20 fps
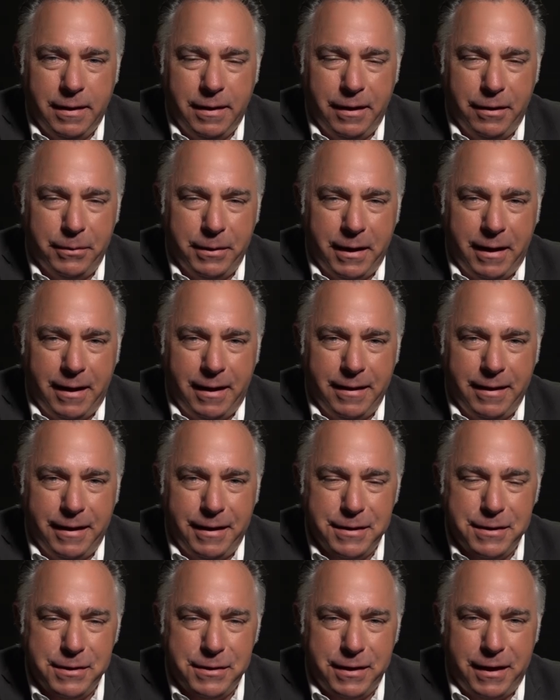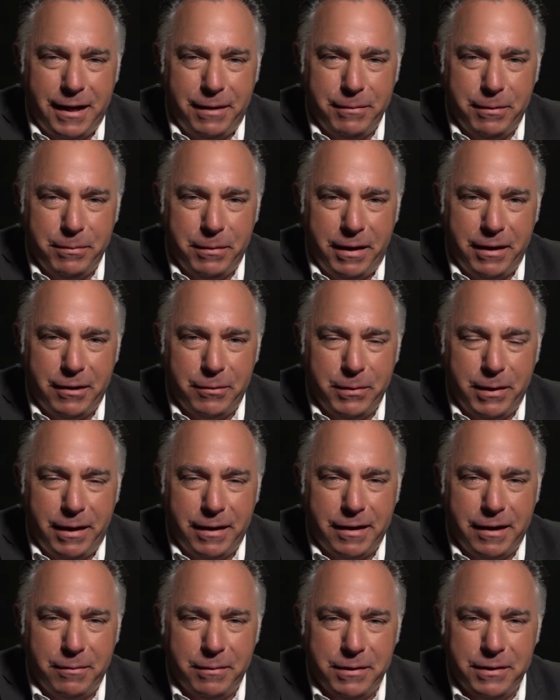Hello again, ladies and gentlemen. Michael
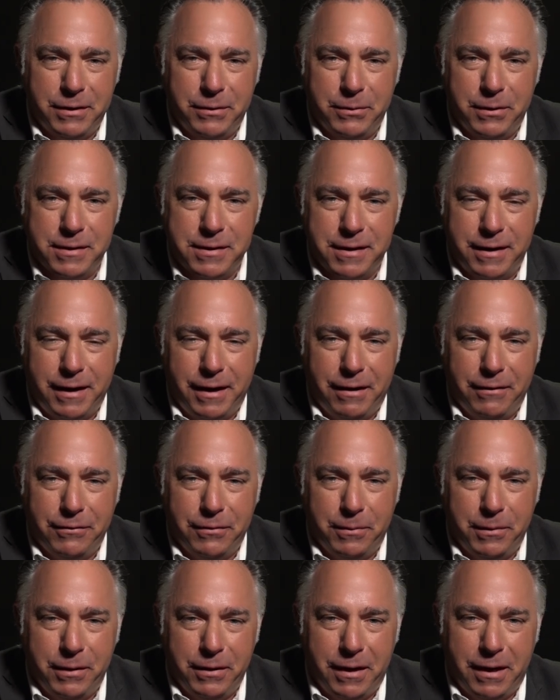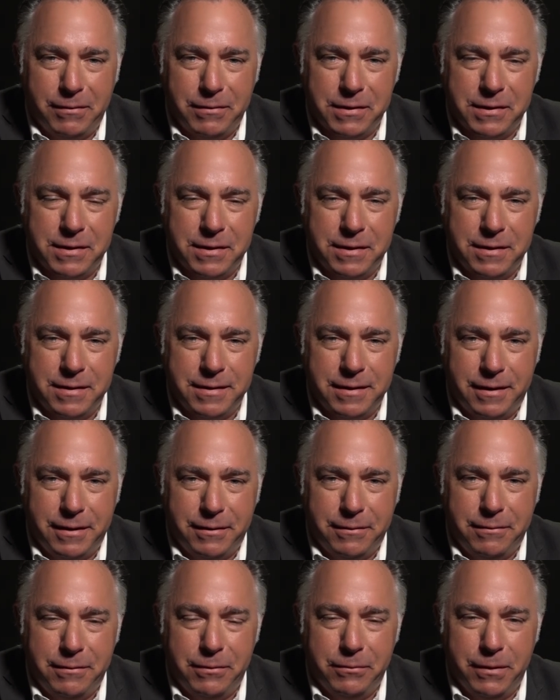Matt coming to you once again from the offices
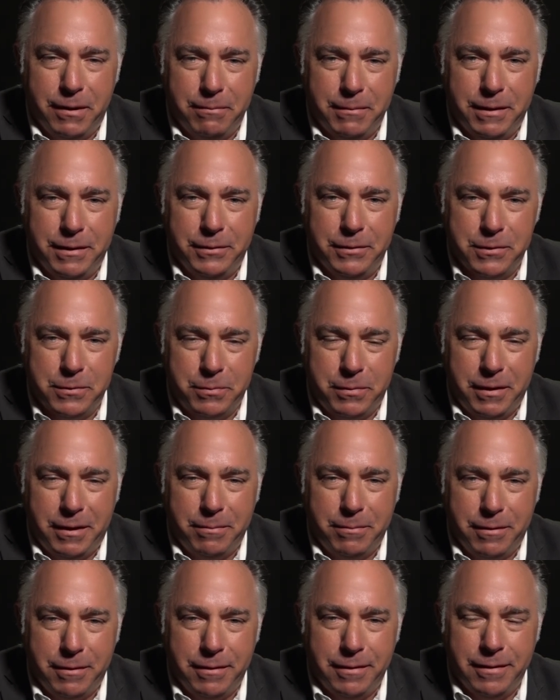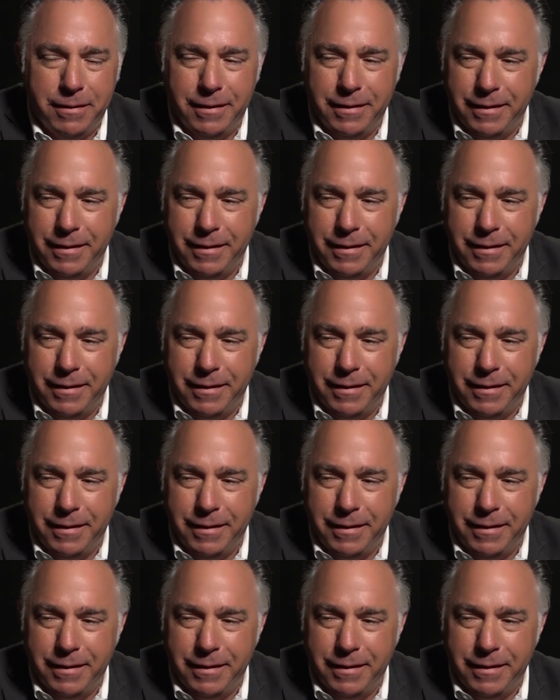of the Remnant newspaper.